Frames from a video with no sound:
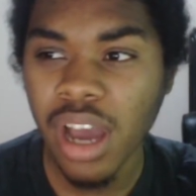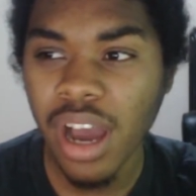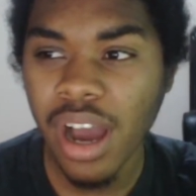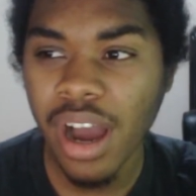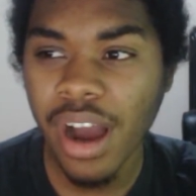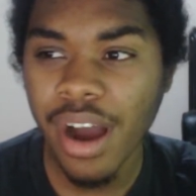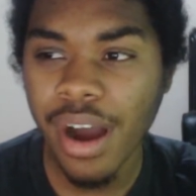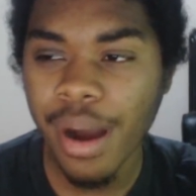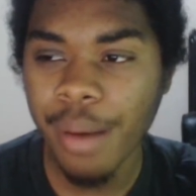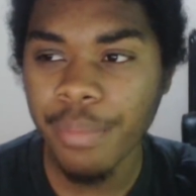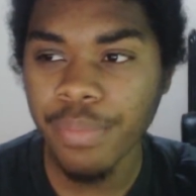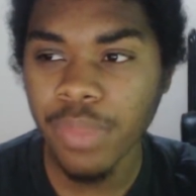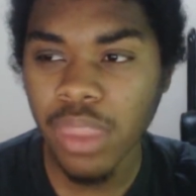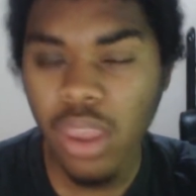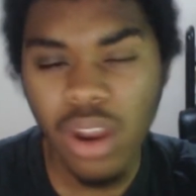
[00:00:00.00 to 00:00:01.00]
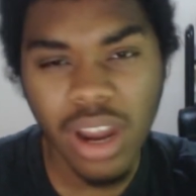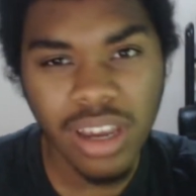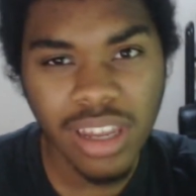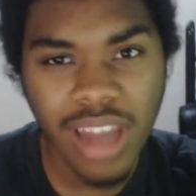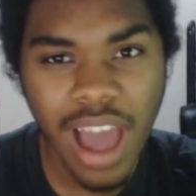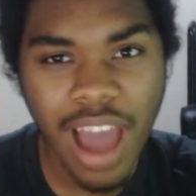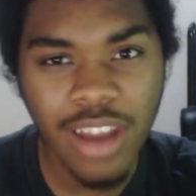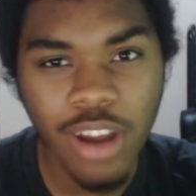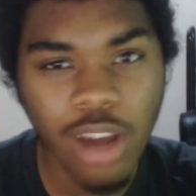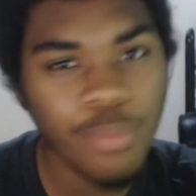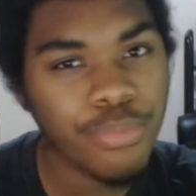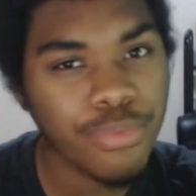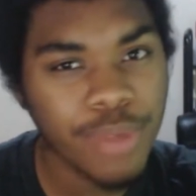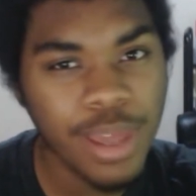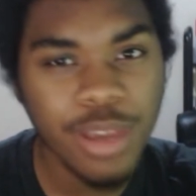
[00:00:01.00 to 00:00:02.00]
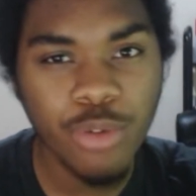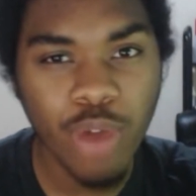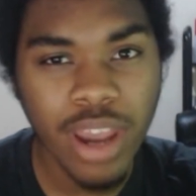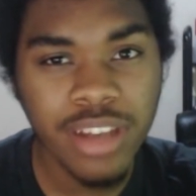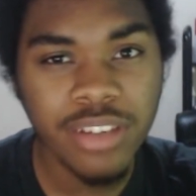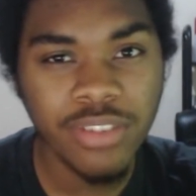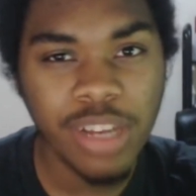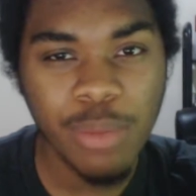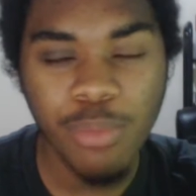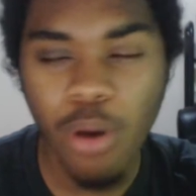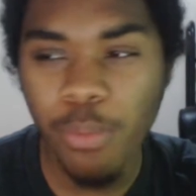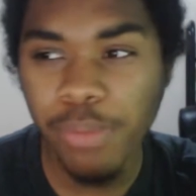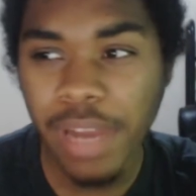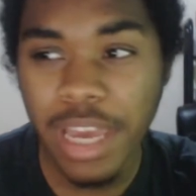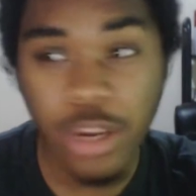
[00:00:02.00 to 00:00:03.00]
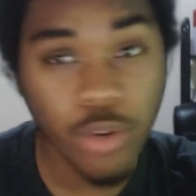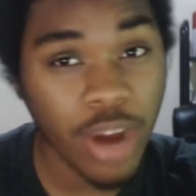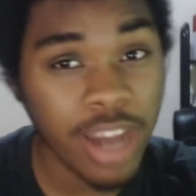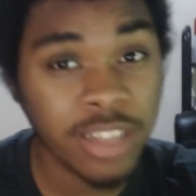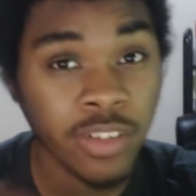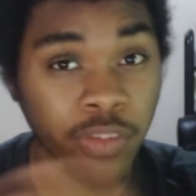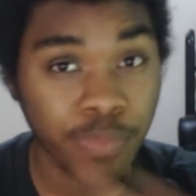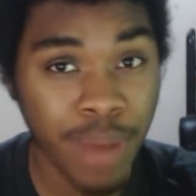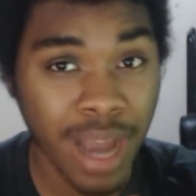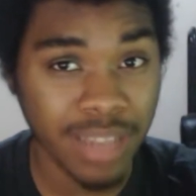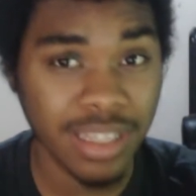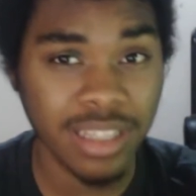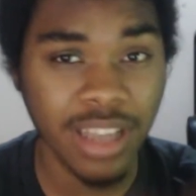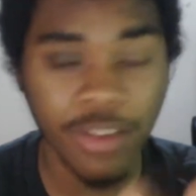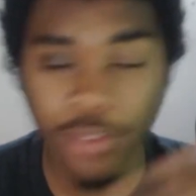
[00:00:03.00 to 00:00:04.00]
that could not play creatively, but play creative passes.